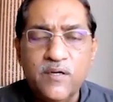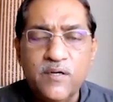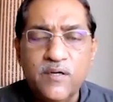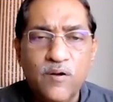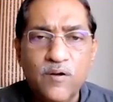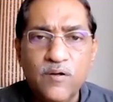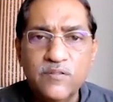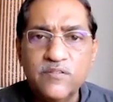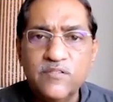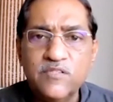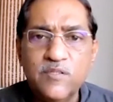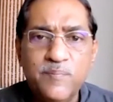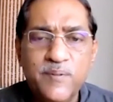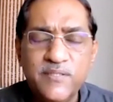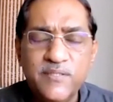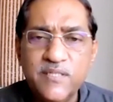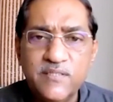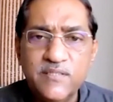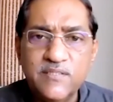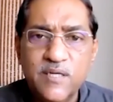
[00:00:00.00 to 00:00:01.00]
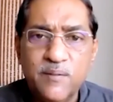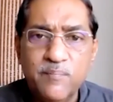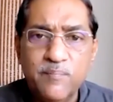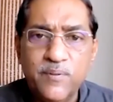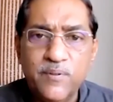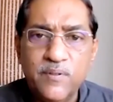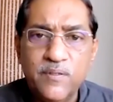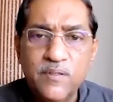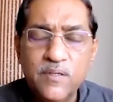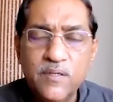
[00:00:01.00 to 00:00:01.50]
Indology is the best
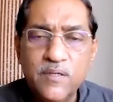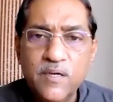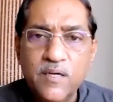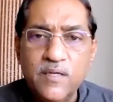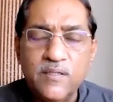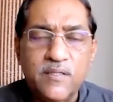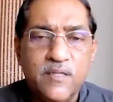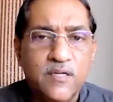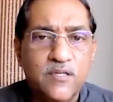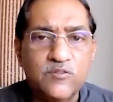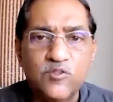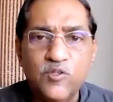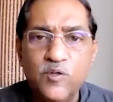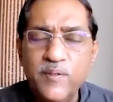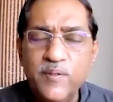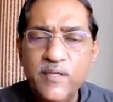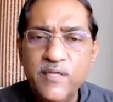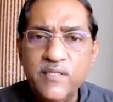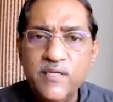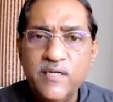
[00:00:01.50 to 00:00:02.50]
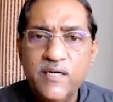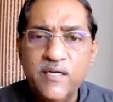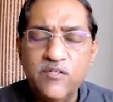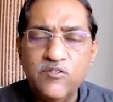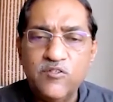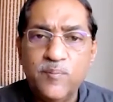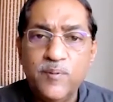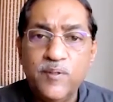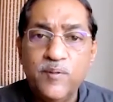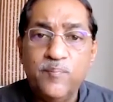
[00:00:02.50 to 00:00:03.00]
example. And there are so many other
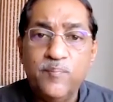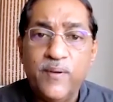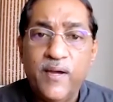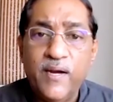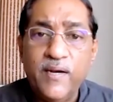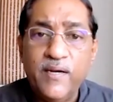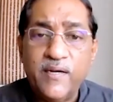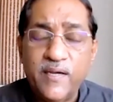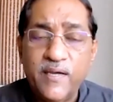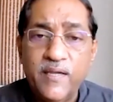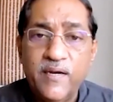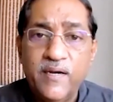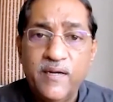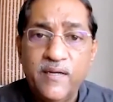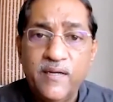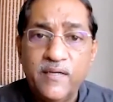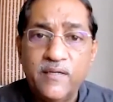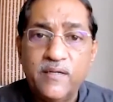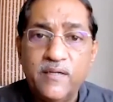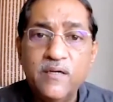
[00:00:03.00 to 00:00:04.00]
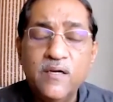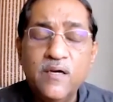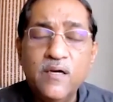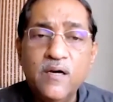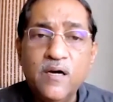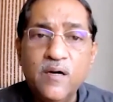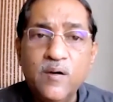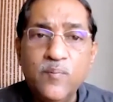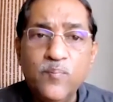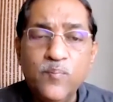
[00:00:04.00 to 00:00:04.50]
hunters who have been banned again and again.
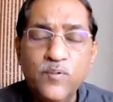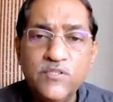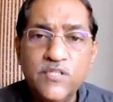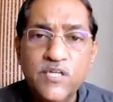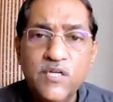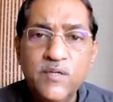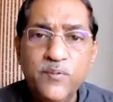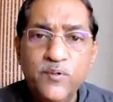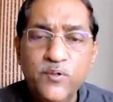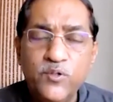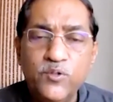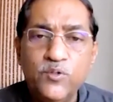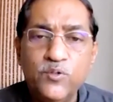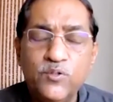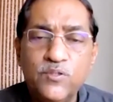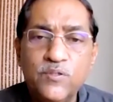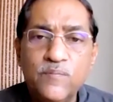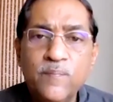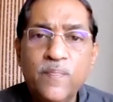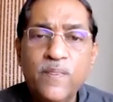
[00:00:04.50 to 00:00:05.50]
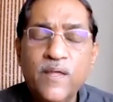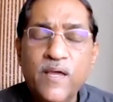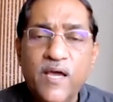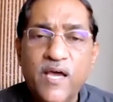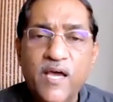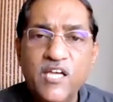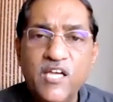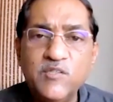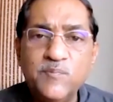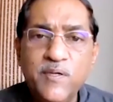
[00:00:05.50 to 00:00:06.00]
A Muslim youth
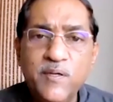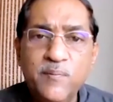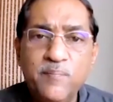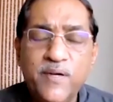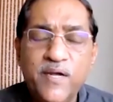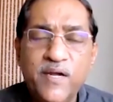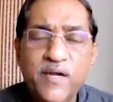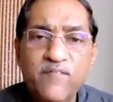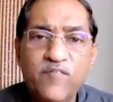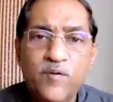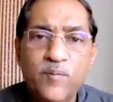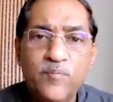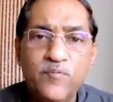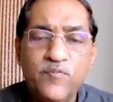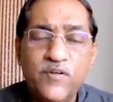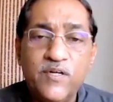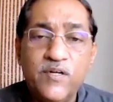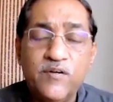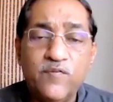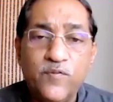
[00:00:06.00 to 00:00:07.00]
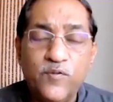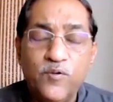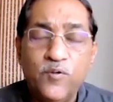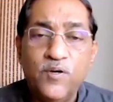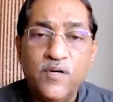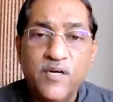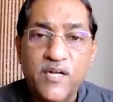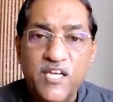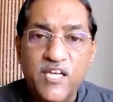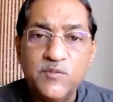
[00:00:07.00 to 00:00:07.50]
has been banned from Twitter
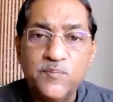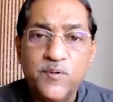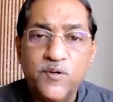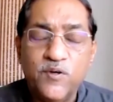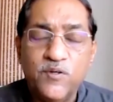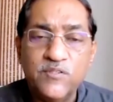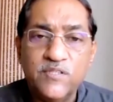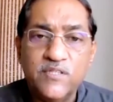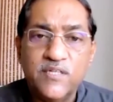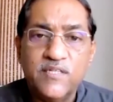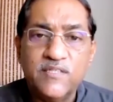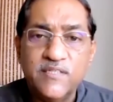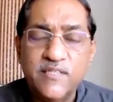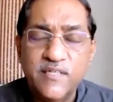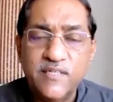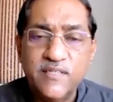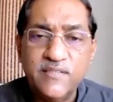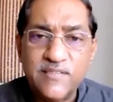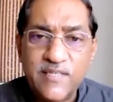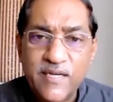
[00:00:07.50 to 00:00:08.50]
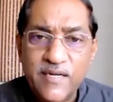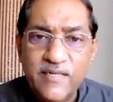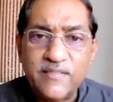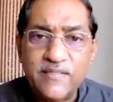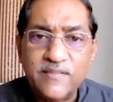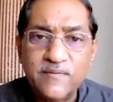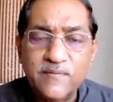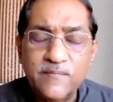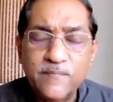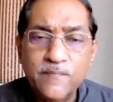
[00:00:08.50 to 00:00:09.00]
four times because he takes Indian
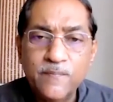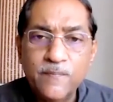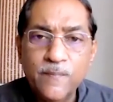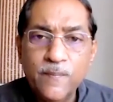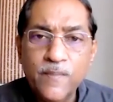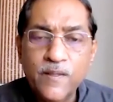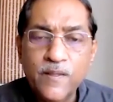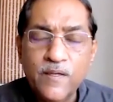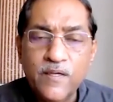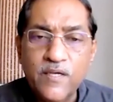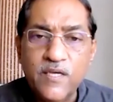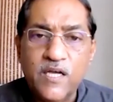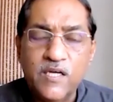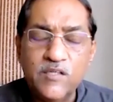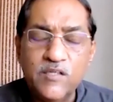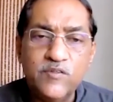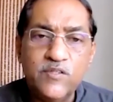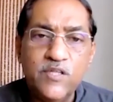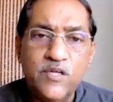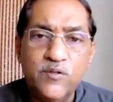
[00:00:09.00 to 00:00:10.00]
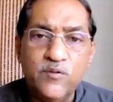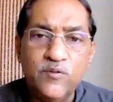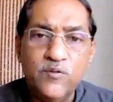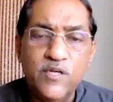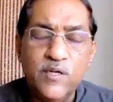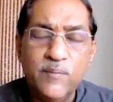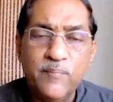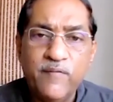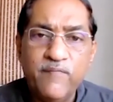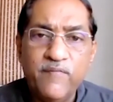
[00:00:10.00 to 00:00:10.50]
sides. He comes with a new
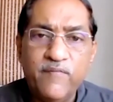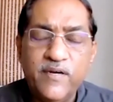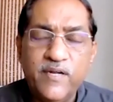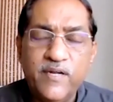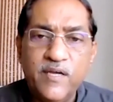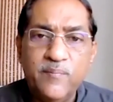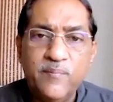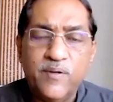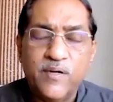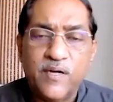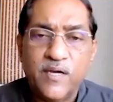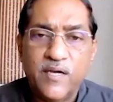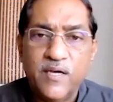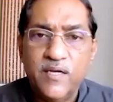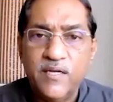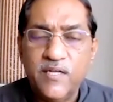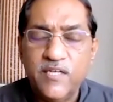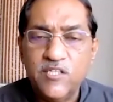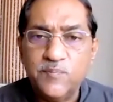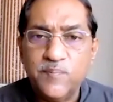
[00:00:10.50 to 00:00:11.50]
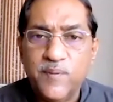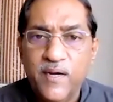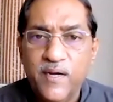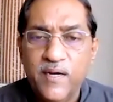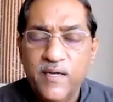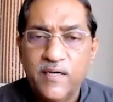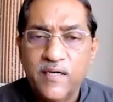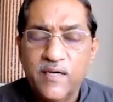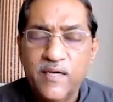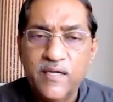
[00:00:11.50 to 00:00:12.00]
name every time. Again, he's
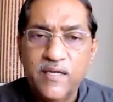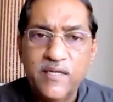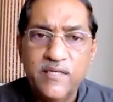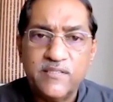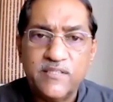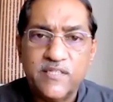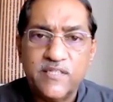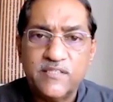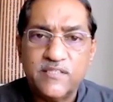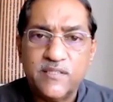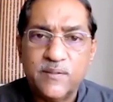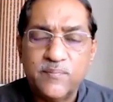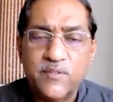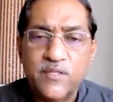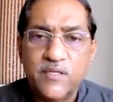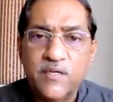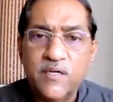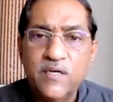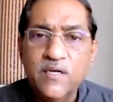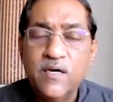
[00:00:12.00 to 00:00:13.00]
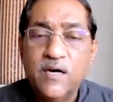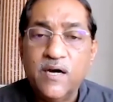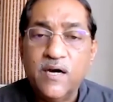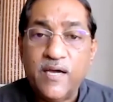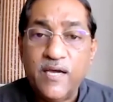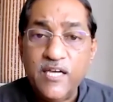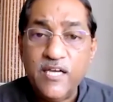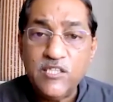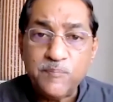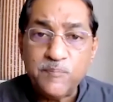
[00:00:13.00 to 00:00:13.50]
banned. Again, he says something
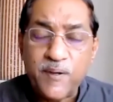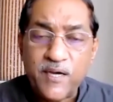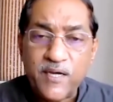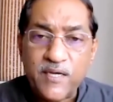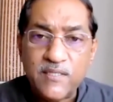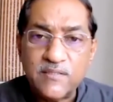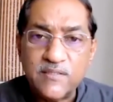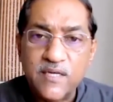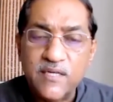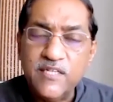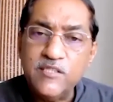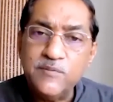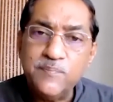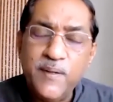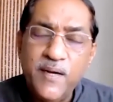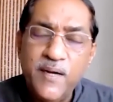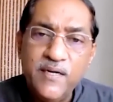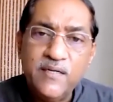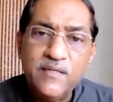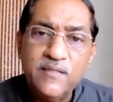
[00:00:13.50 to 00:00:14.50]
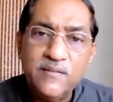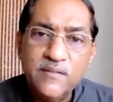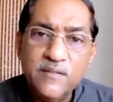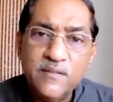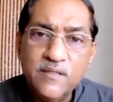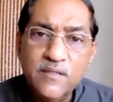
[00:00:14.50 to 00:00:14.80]
against Pakistan, he's banned.